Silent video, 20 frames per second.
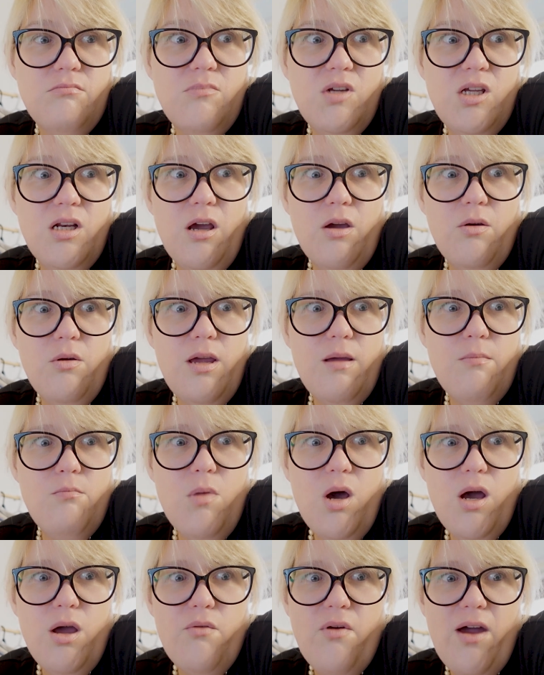you know, it
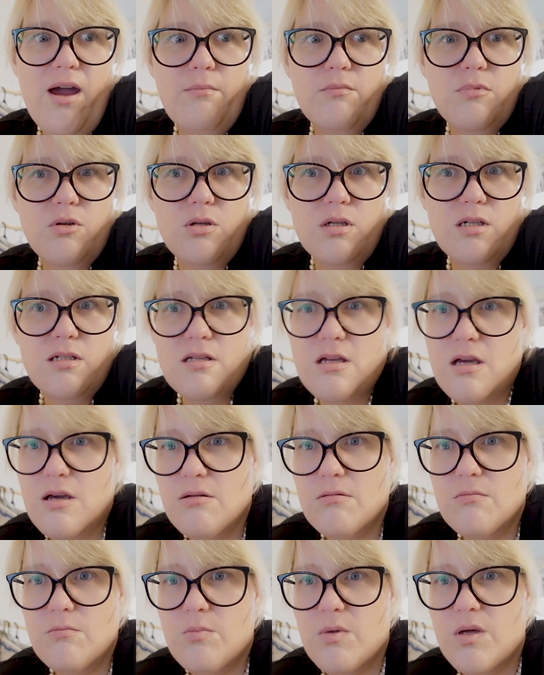might have happened on its
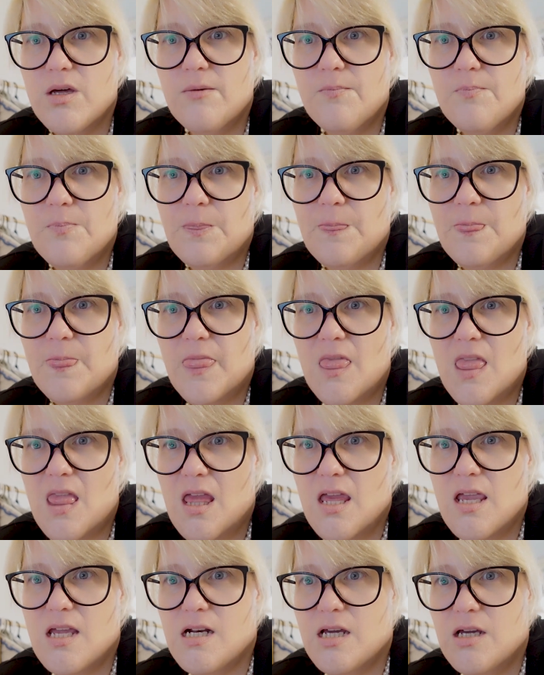own, but,
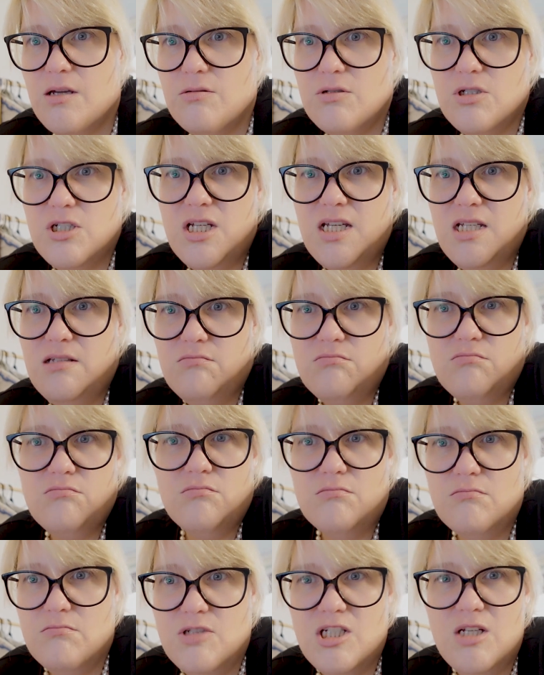you know, she
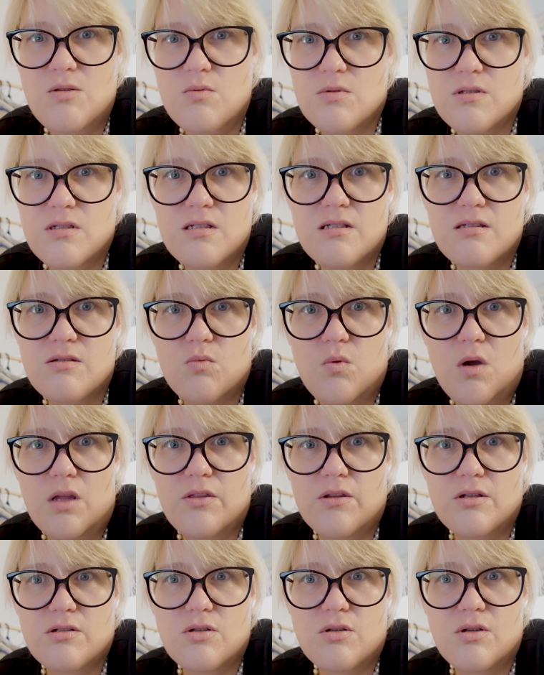was the
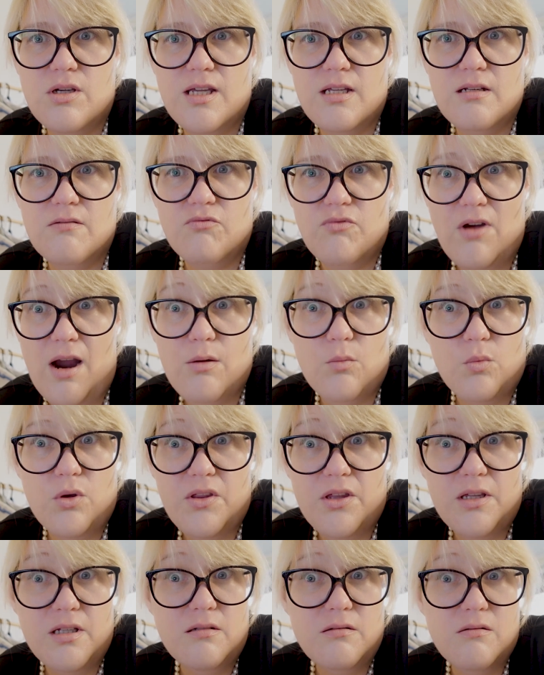one that took it and ran
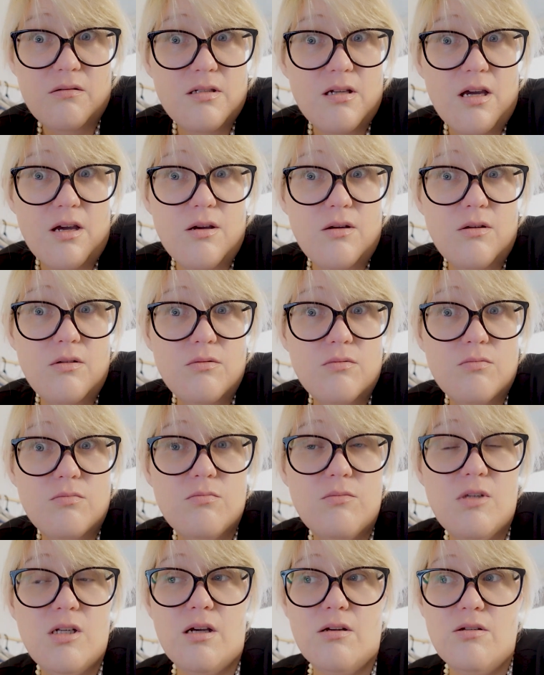with it. So,
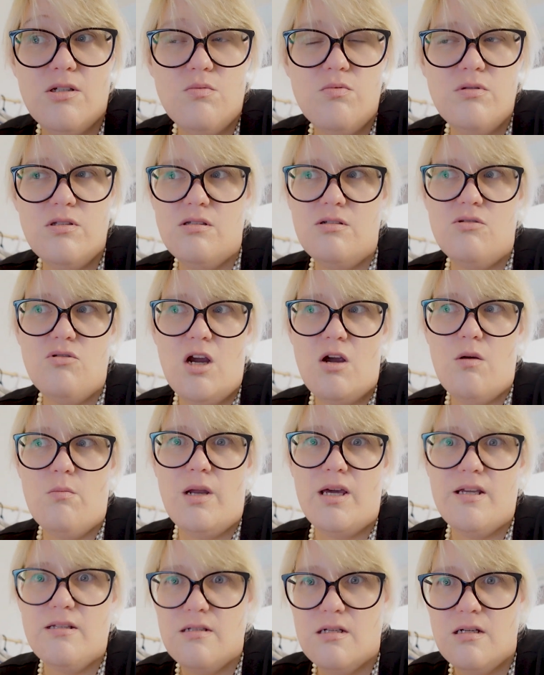you know, she was the
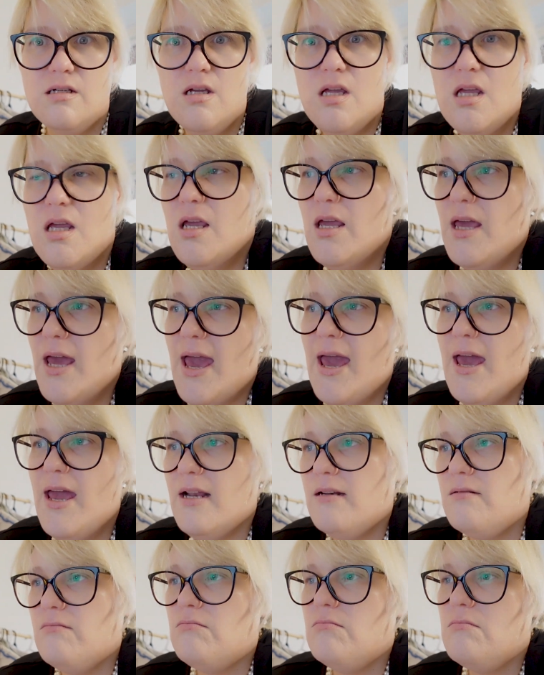trailblazer.
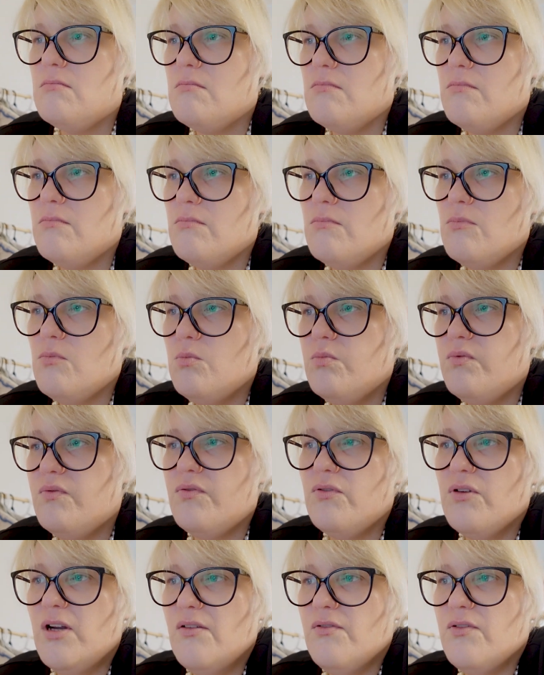And
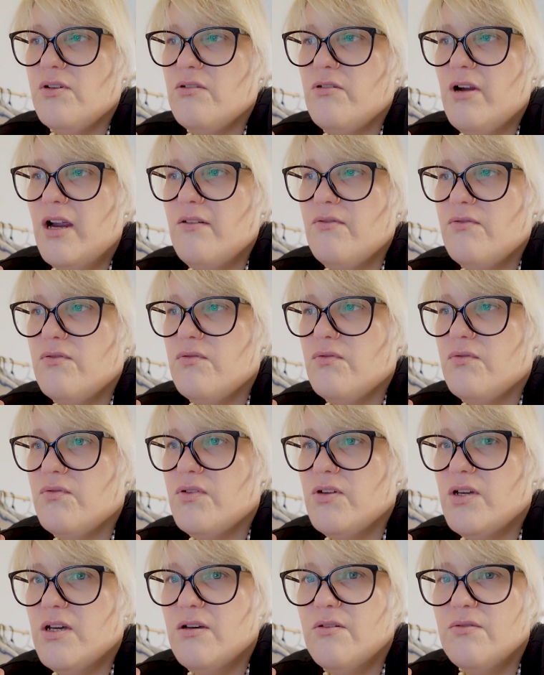forever grateful
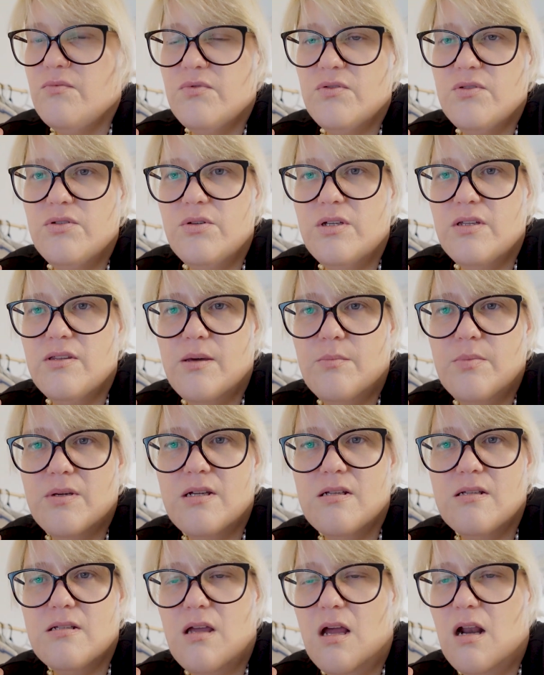for her for doing that,
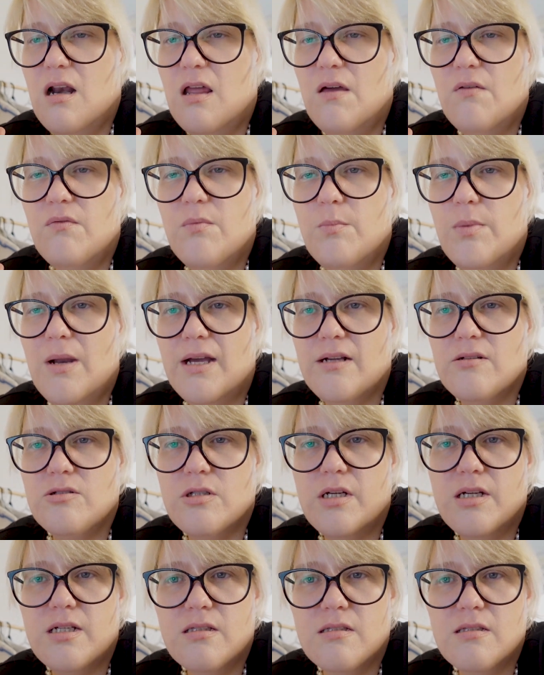because I love the black
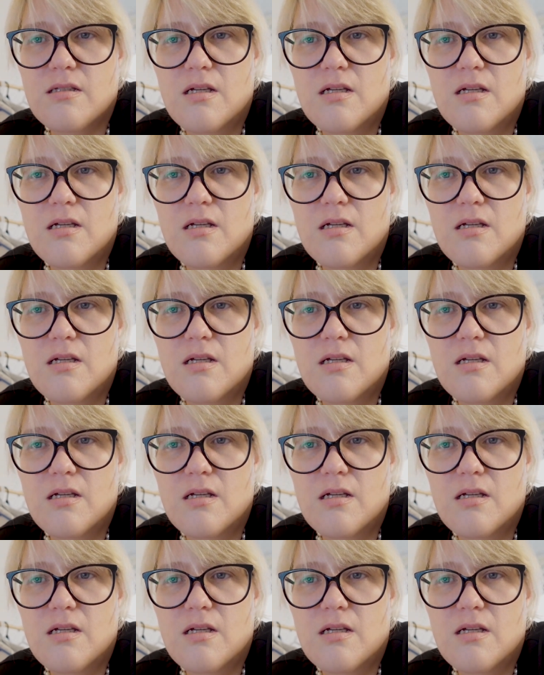dress.